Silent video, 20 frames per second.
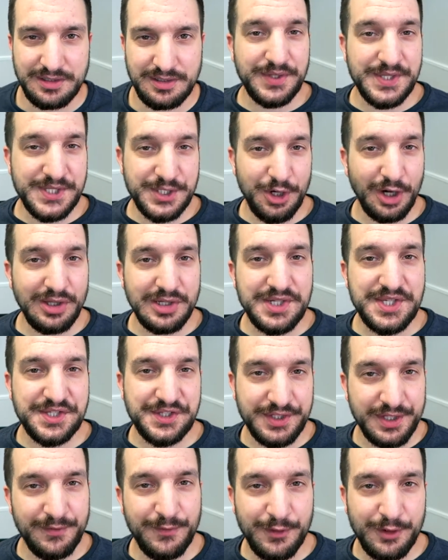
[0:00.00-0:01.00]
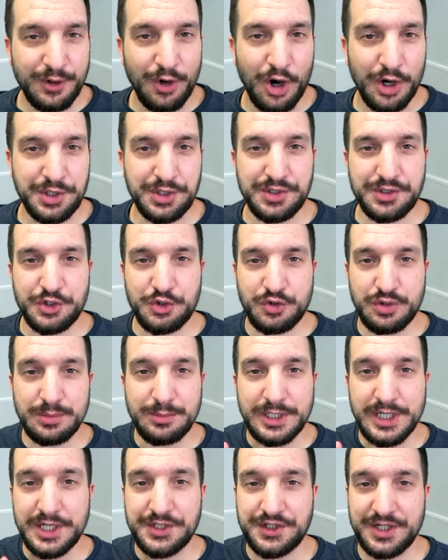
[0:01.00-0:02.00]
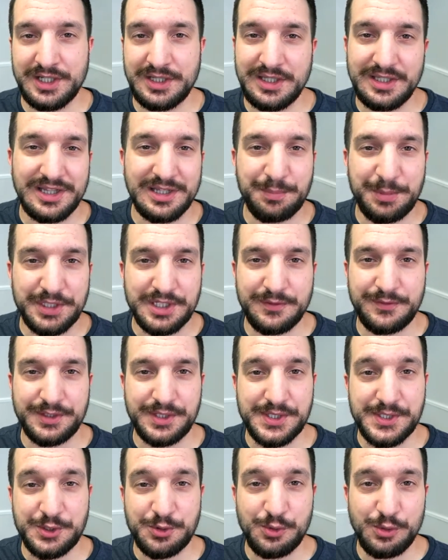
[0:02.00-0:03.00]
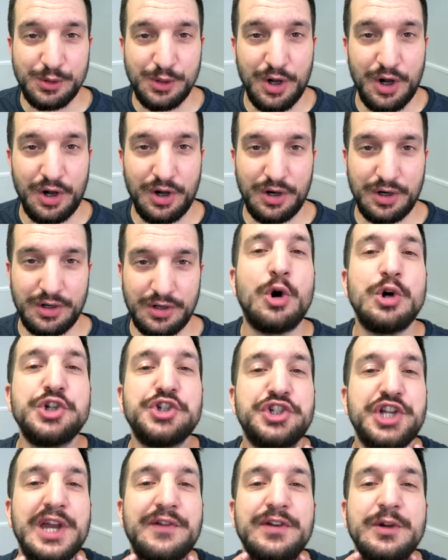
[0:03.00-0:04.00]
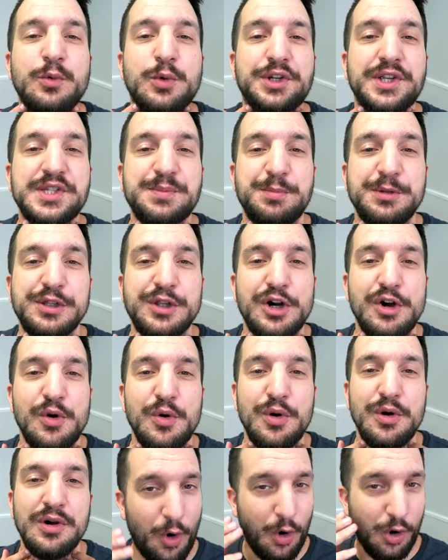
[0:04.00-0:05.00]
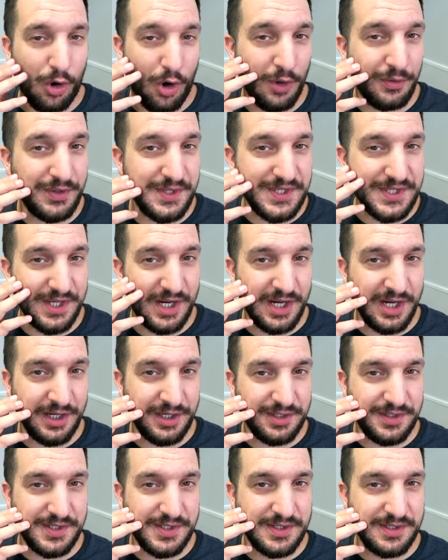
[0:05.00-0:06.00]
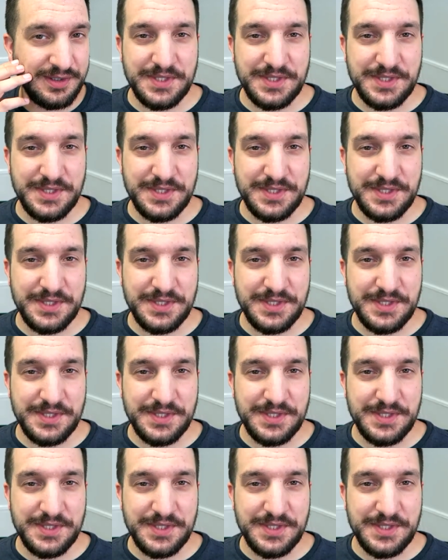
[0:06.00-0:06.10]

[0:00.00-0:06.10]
The scholars differ on trimming it a little bit if it is too long, or shaving what is below or on the sides.